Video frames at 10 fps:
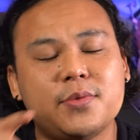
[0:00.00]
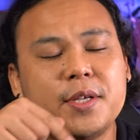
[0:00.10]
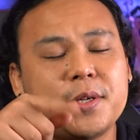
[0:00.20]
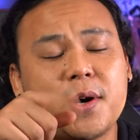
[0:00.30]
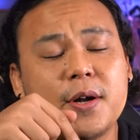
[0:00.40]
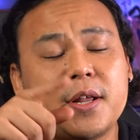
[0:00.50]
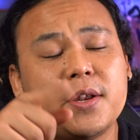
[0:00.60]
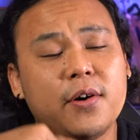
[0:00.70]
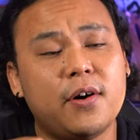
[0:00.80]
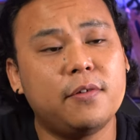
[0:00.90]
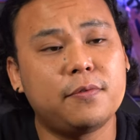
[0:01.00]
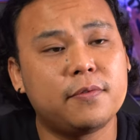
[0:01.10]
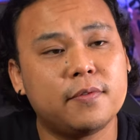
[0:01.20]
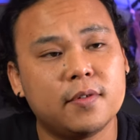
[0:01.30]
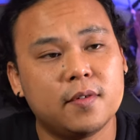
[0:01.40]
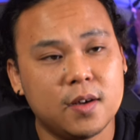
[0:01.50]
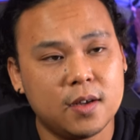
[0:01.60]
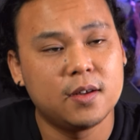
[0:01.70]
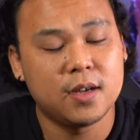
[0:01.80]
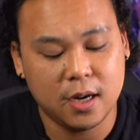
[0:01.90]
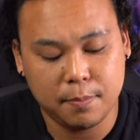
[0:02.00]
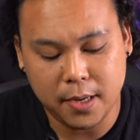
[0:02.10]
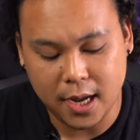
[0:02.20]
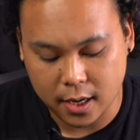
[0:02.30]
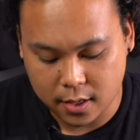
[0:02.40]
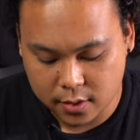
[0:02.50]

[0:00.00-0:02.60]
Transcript: switch on and off a plug.